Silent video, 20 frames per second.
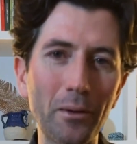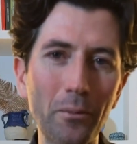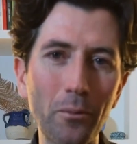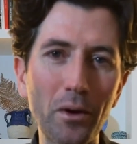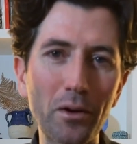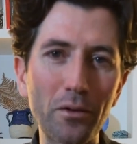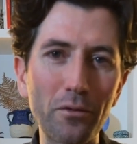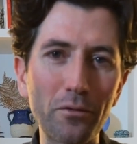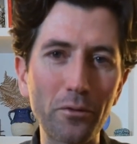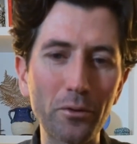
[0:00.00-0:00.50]

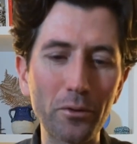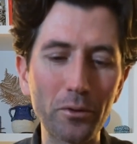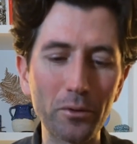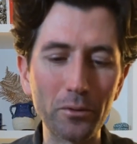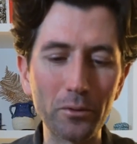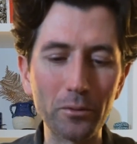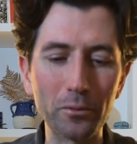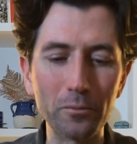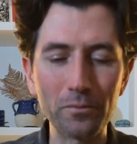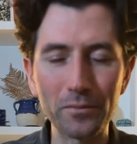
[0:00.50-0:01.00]

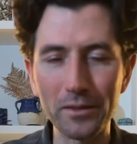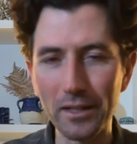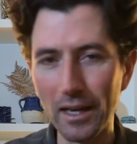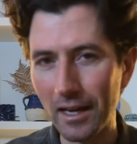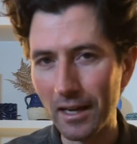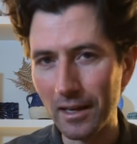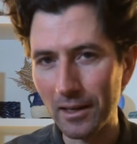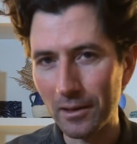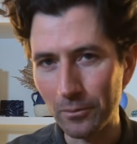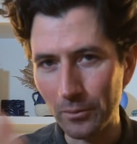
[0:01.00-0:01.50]
wonderful
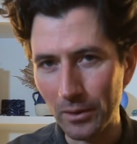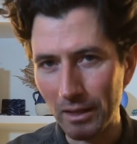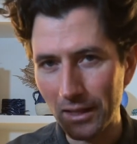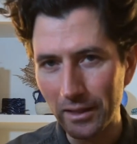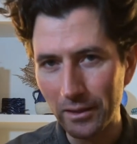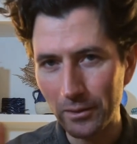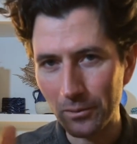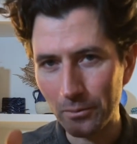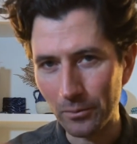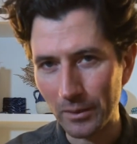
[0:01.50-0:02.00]
day, week,